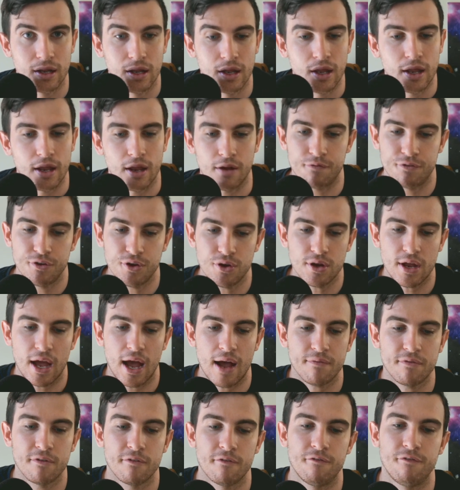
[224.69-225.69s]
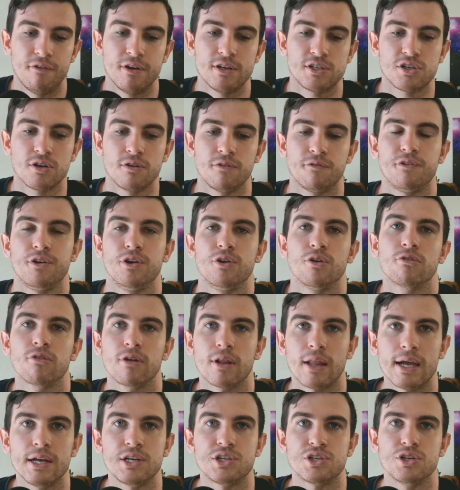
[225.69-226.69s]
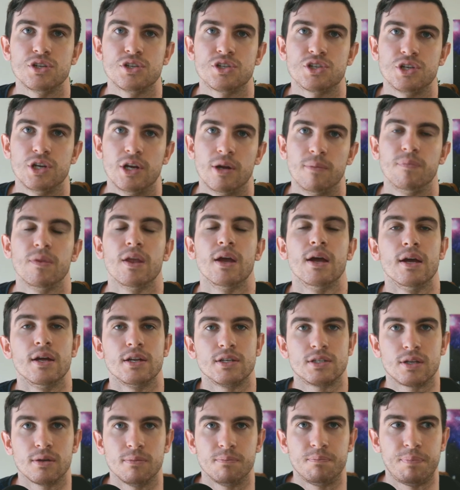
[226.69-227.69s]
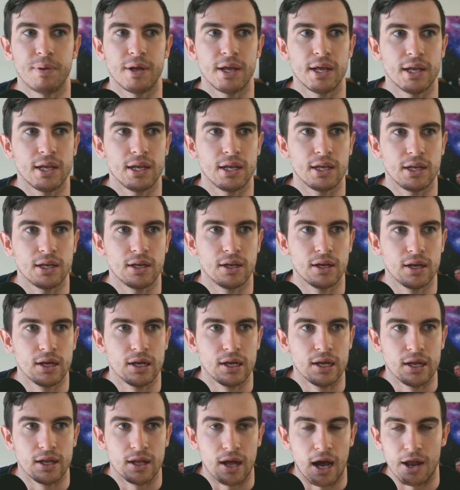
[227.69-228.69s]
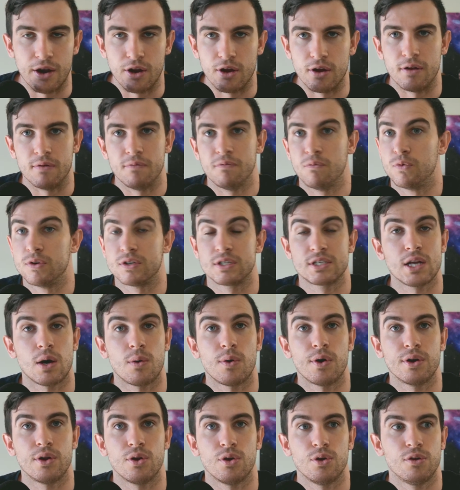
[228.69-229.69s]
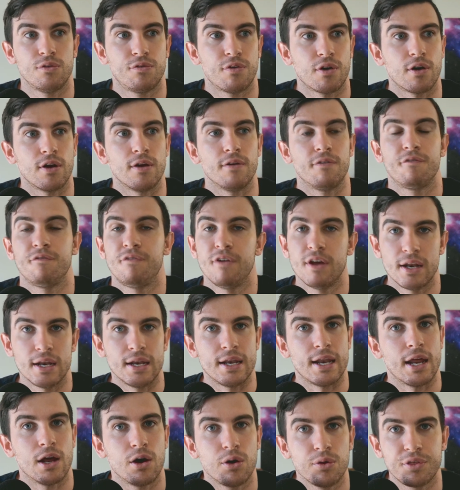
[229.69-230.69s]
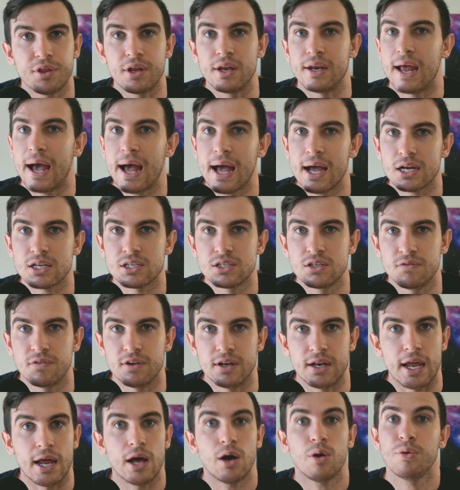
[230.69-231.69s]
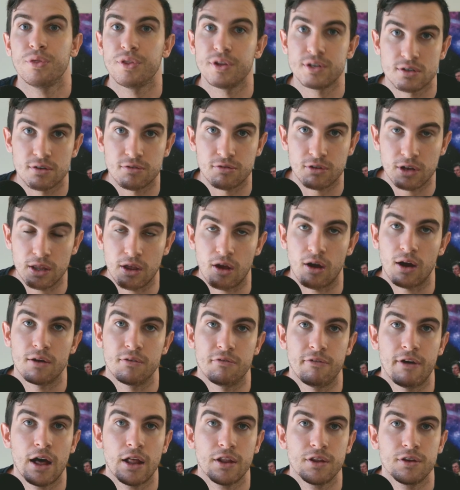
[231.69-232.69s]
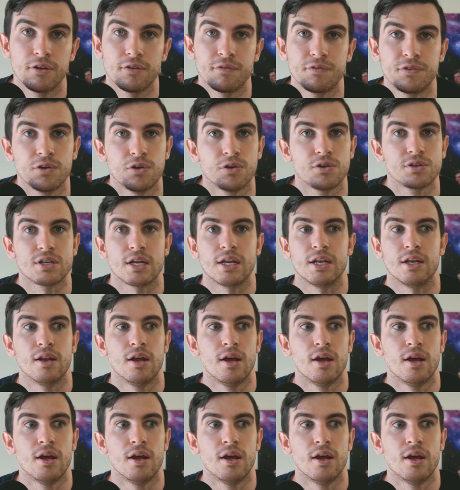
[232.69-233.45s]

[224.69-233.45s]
If you have a vision for your relationship to be, I know, with someone who's very fit and healthy and active, and health is a really high value of yours, and